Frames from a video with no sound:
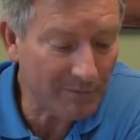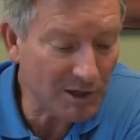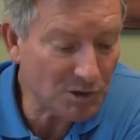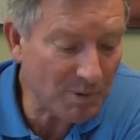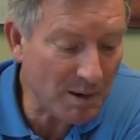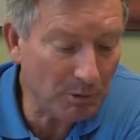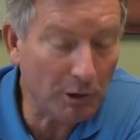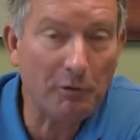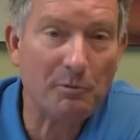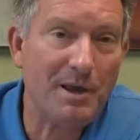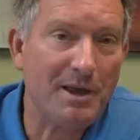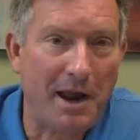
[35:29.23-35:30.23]
These people who
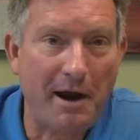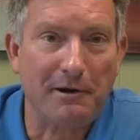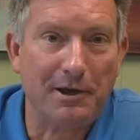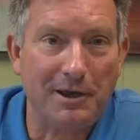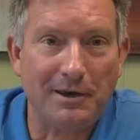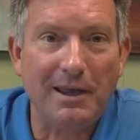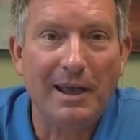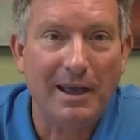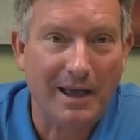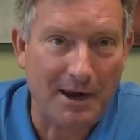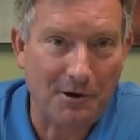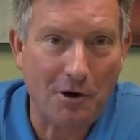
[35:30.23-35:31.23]
were being arrogant
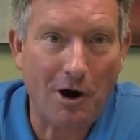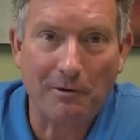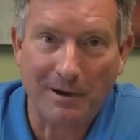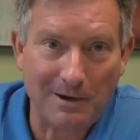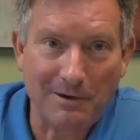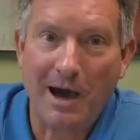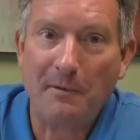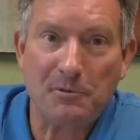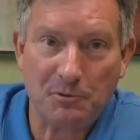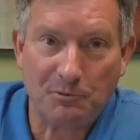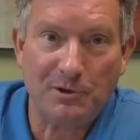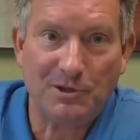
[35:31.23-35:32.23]
at Corinth, God
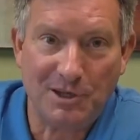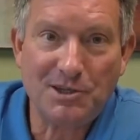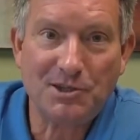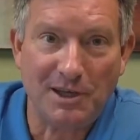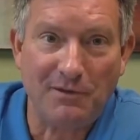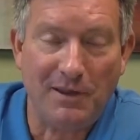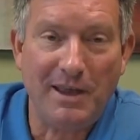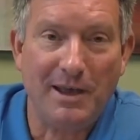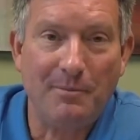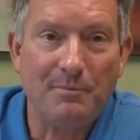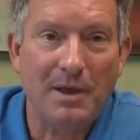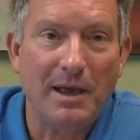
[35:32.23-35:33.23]
was resisting
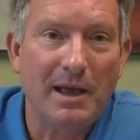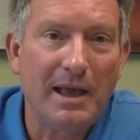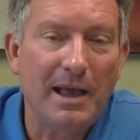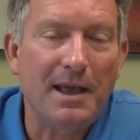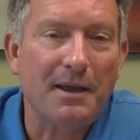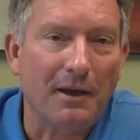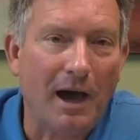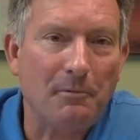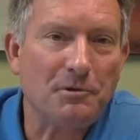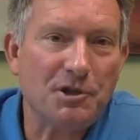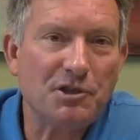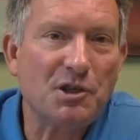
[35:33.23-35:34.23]
them.
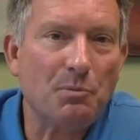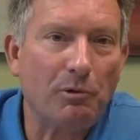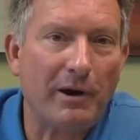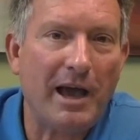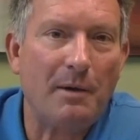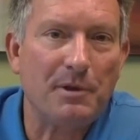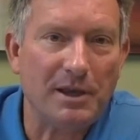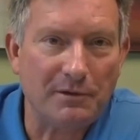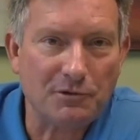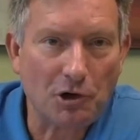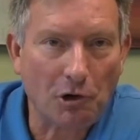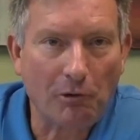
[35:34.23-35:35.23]
God resists the proud but
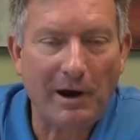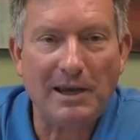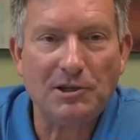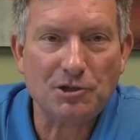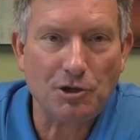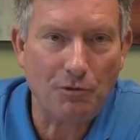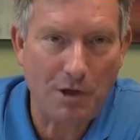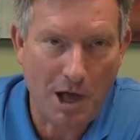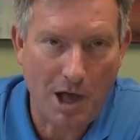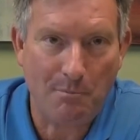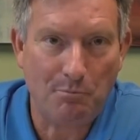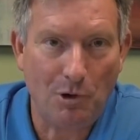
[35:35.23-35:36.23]
gives grace to the
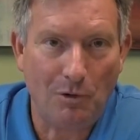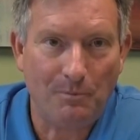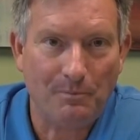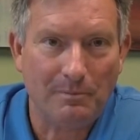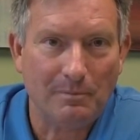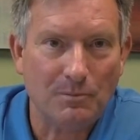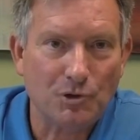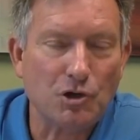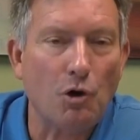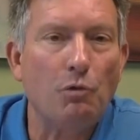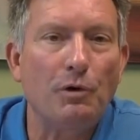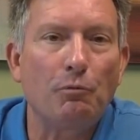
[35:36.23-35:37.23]
humble.
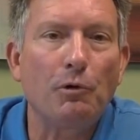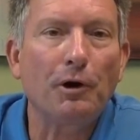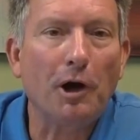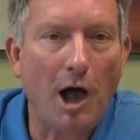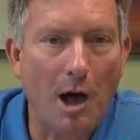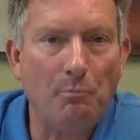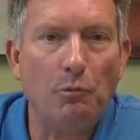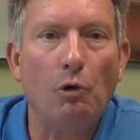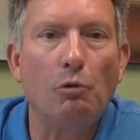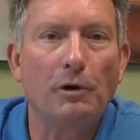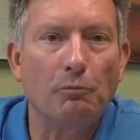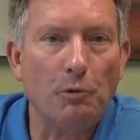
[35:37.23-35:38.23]
So when we're
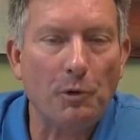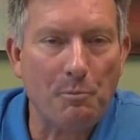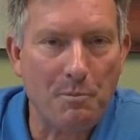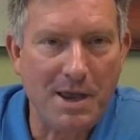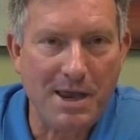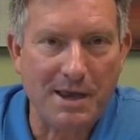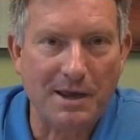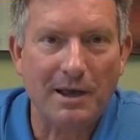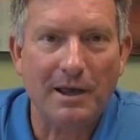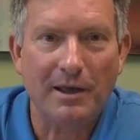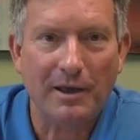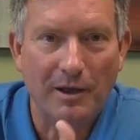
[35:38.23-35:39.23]
humble, when we're meek,